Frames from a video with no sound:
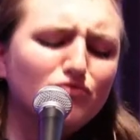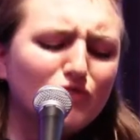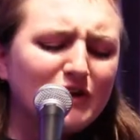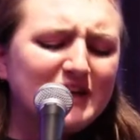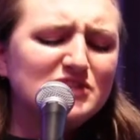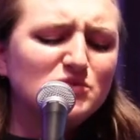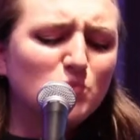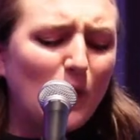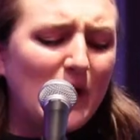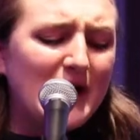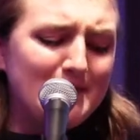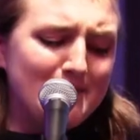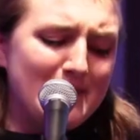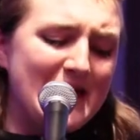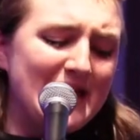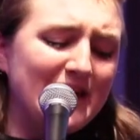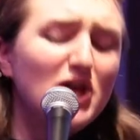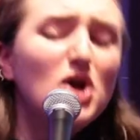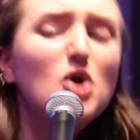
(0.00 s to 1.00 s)
rich white
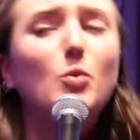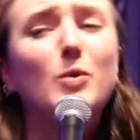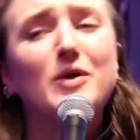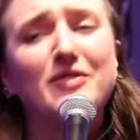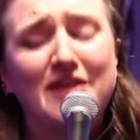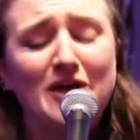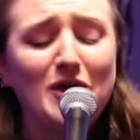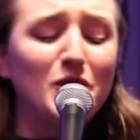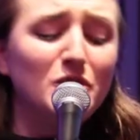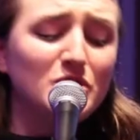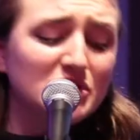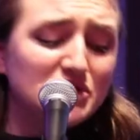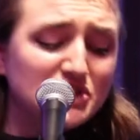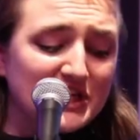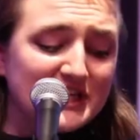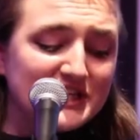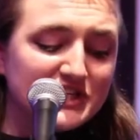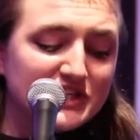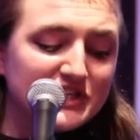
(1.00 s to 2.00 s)
men with their own
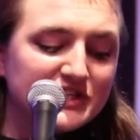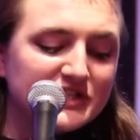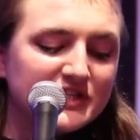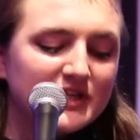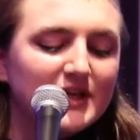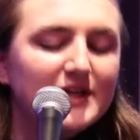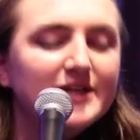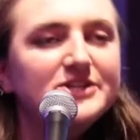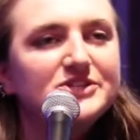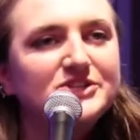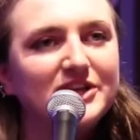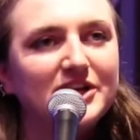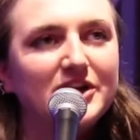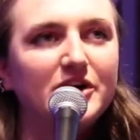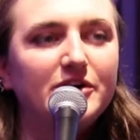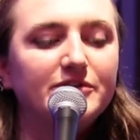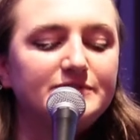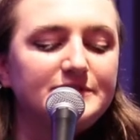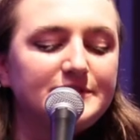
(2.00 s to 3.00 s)
agendas. She
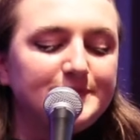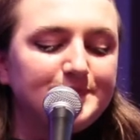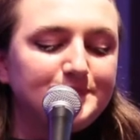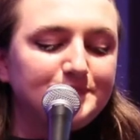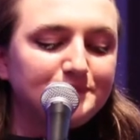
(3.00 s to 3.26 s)
laughed.